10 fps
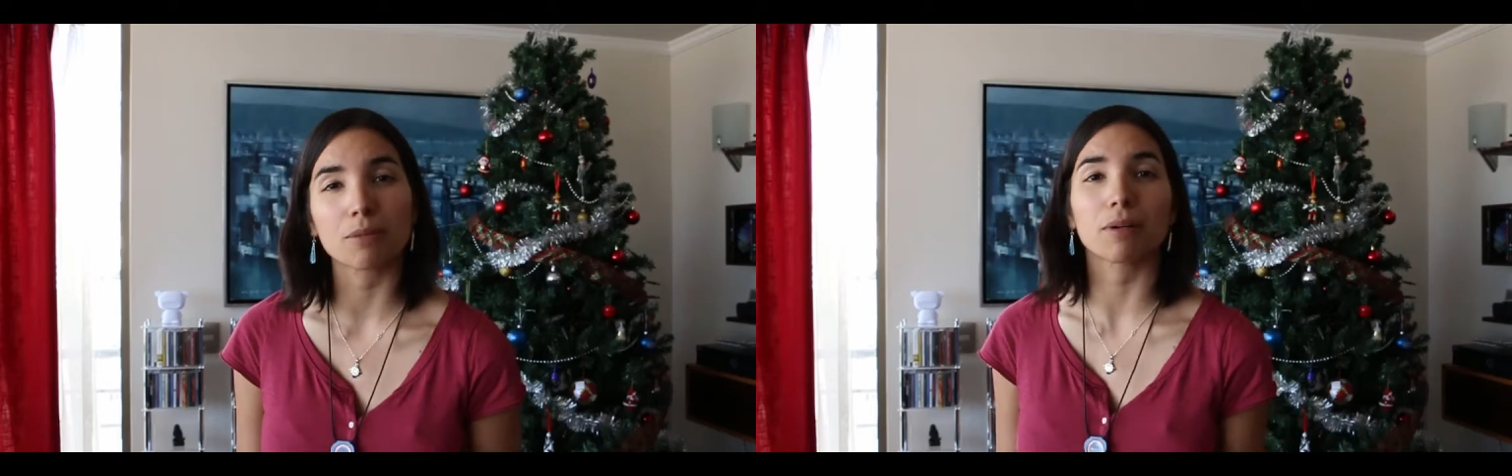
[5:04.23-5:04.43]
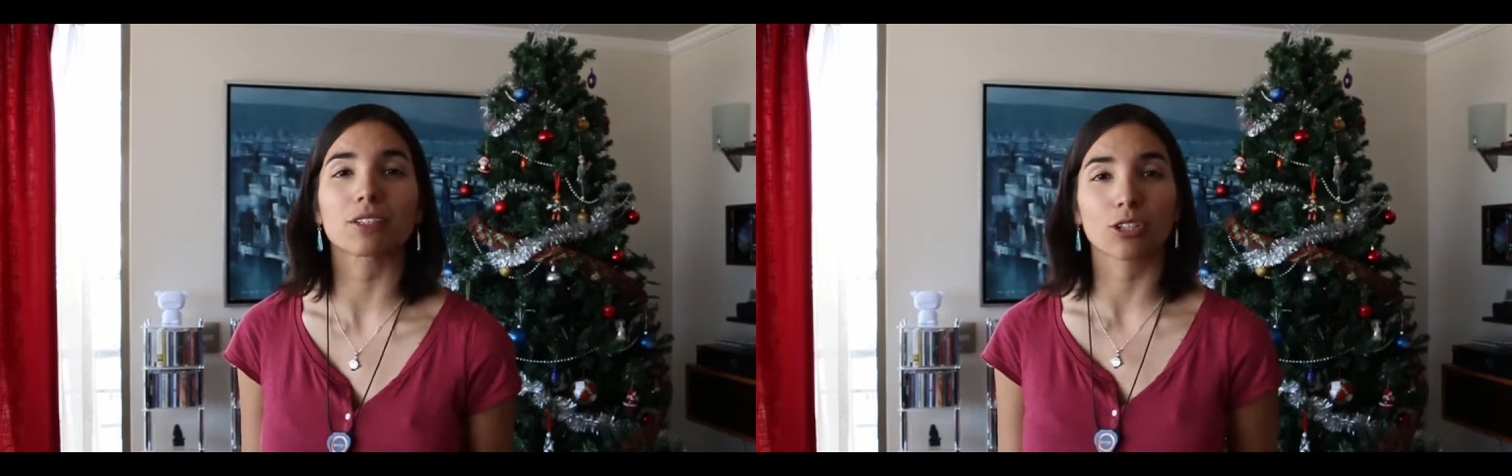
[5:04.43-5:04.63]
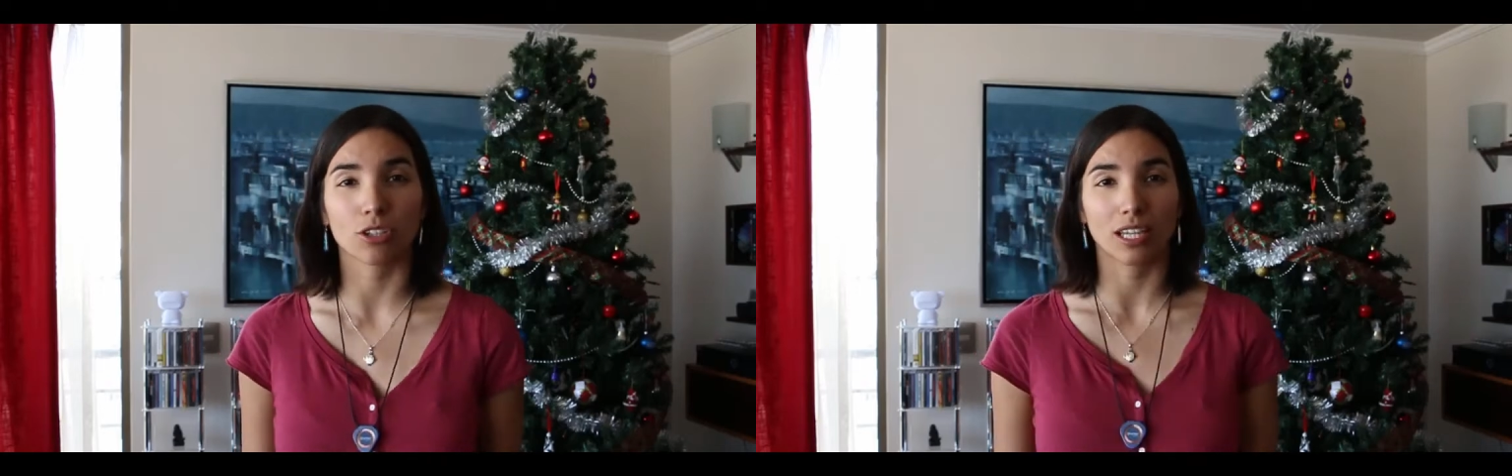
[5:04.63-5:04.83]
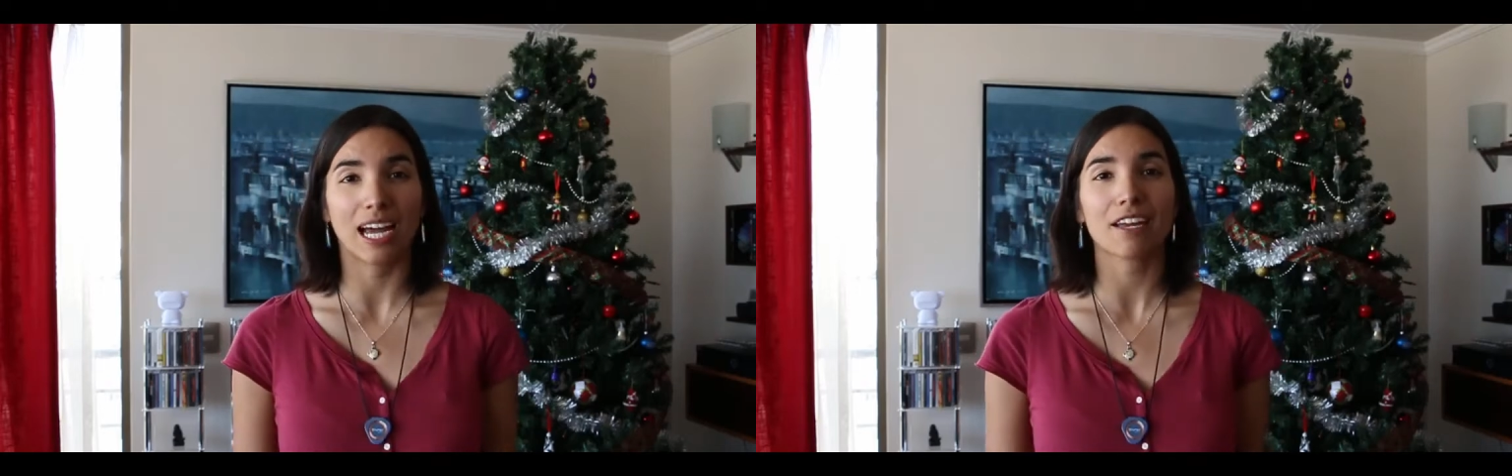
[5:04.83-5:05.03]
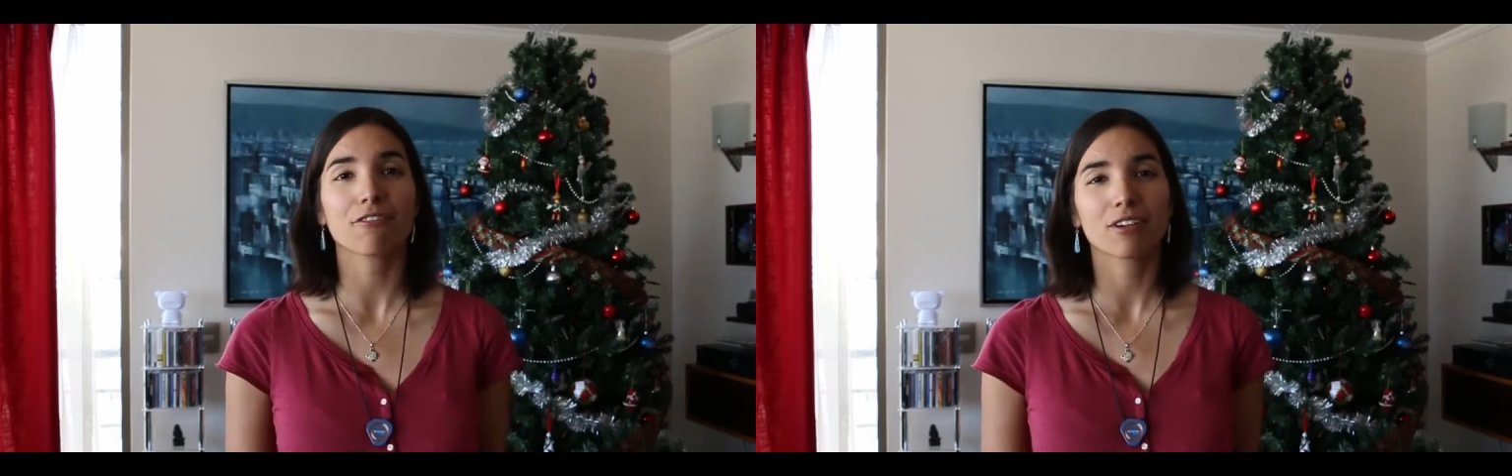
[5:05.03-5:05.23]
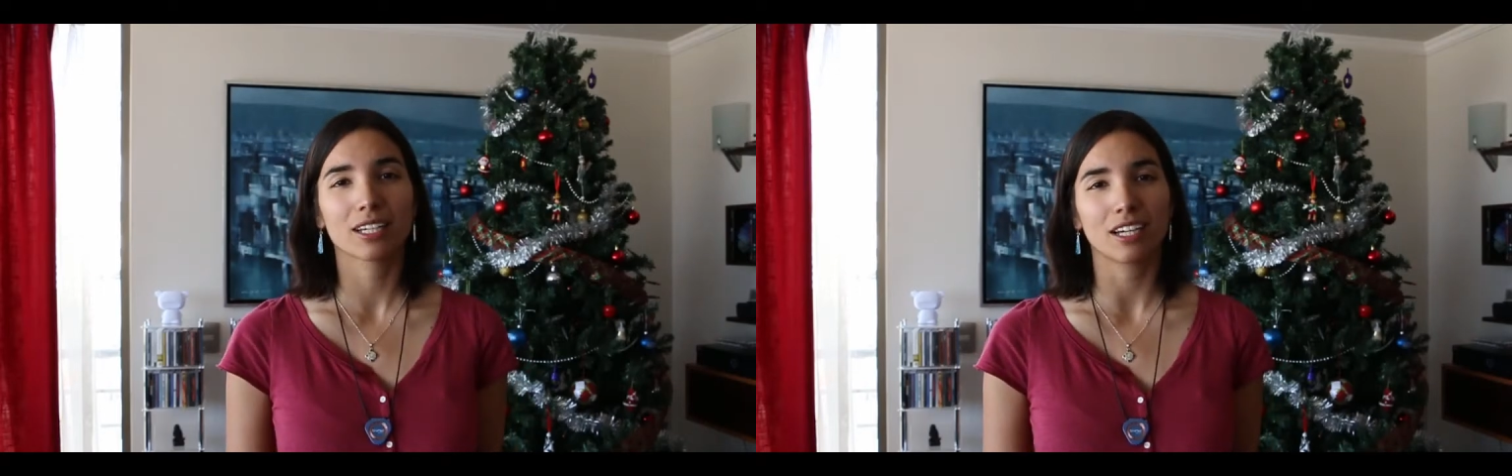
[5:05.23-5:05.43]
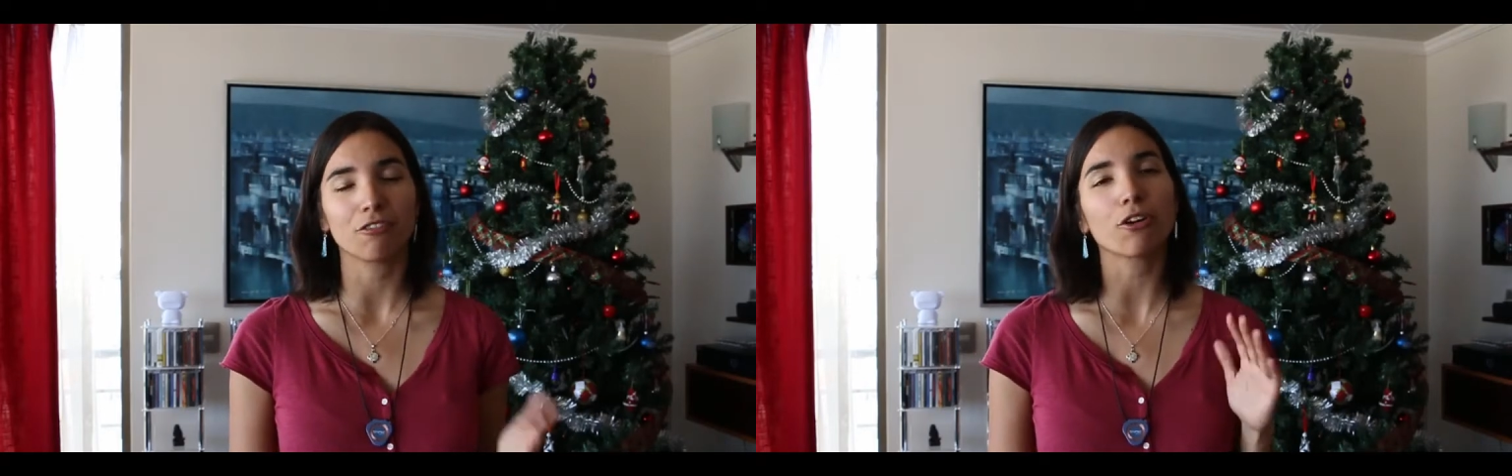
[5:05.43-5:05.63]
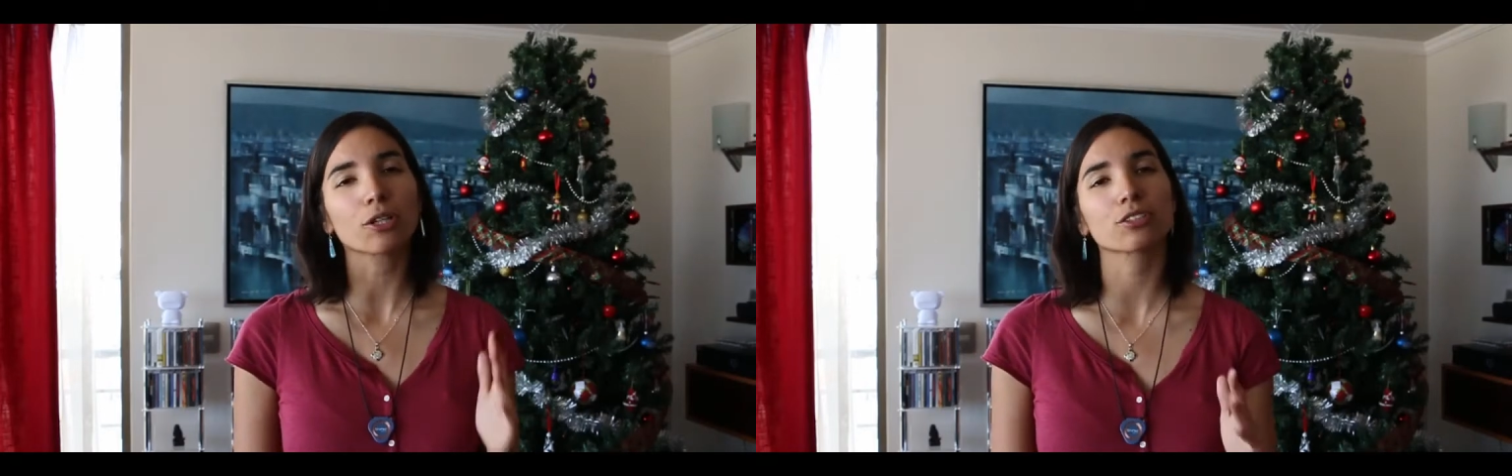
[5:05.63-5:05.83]
and about your life.
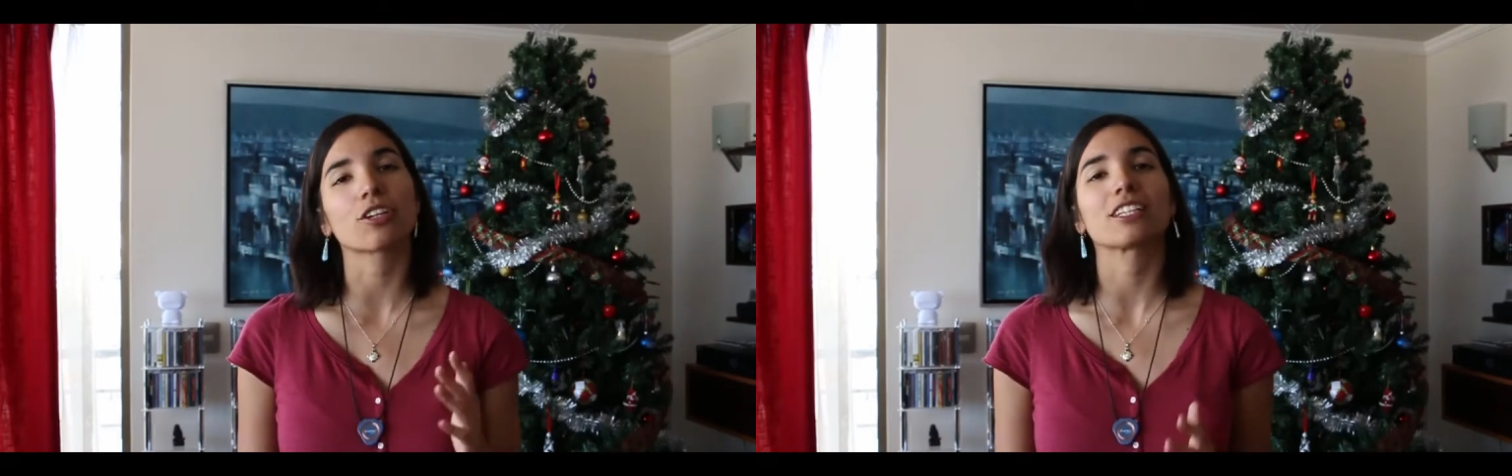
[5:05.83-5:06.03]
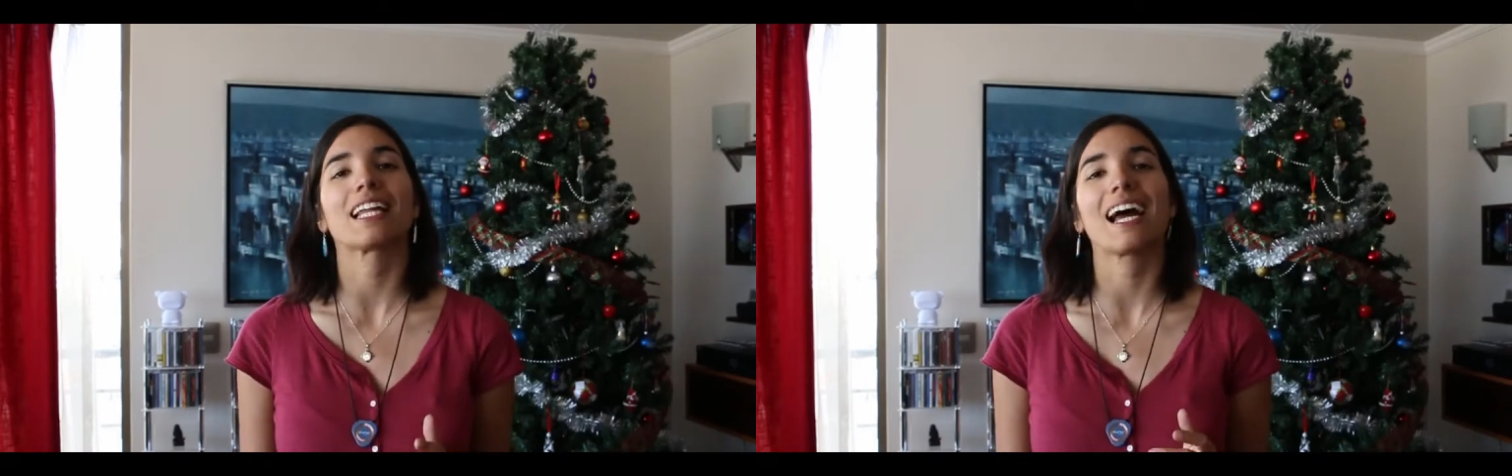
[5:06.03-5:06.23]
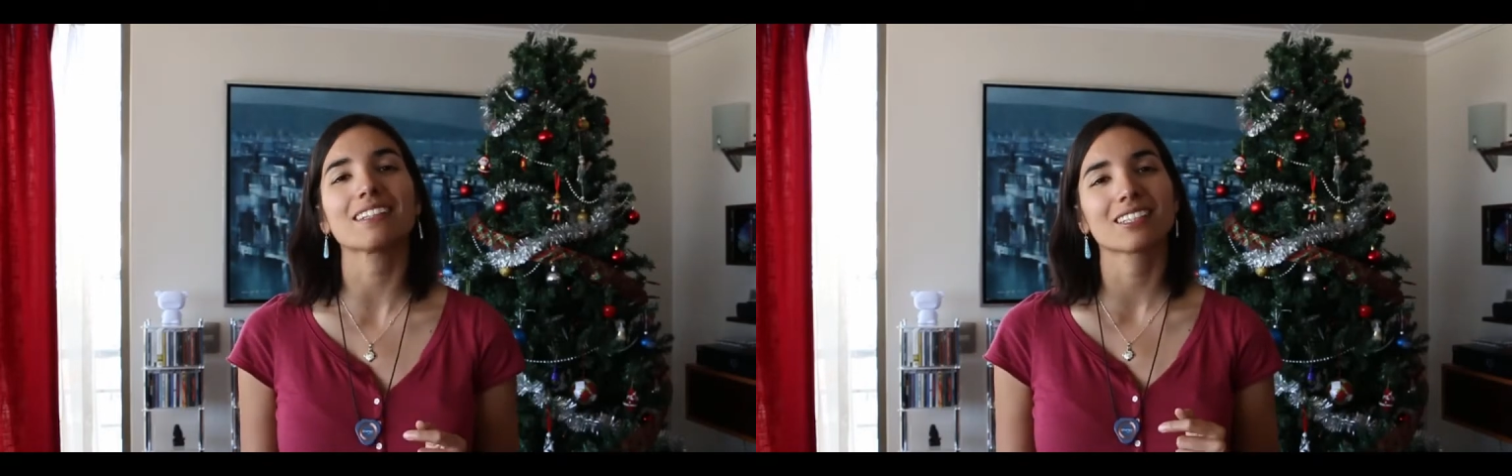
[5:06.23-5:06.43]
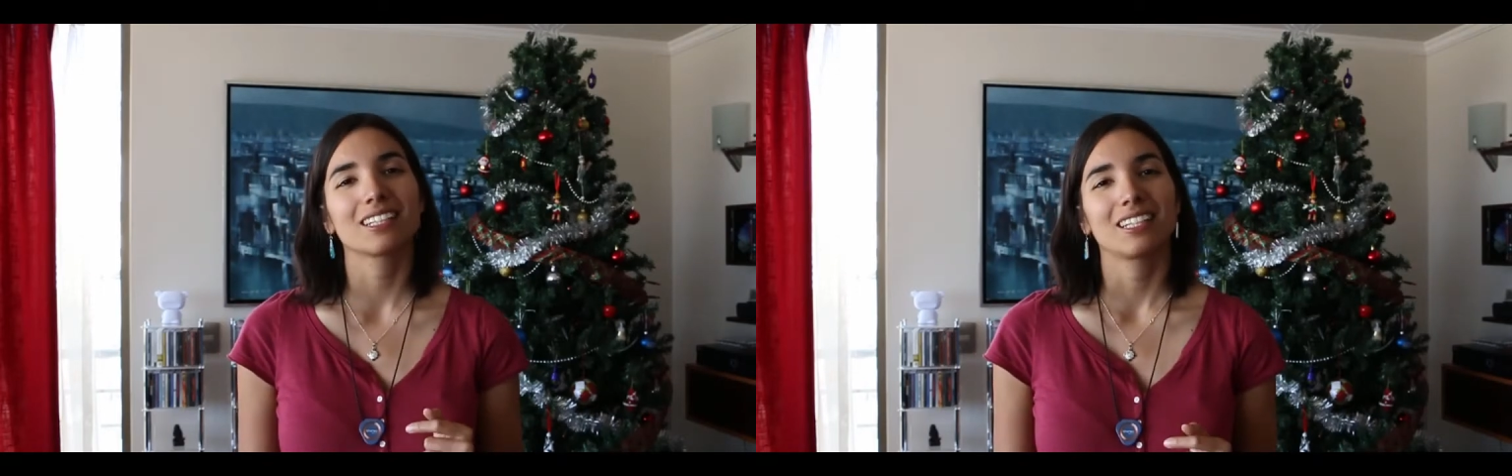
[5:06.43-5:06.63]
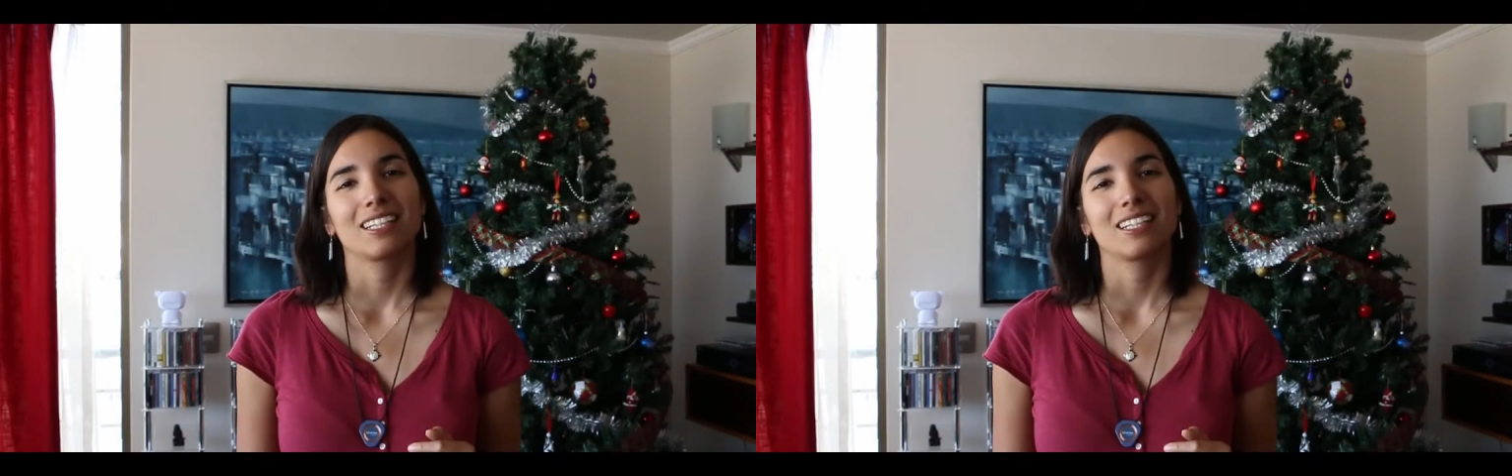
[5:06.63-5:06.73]
Focus on that,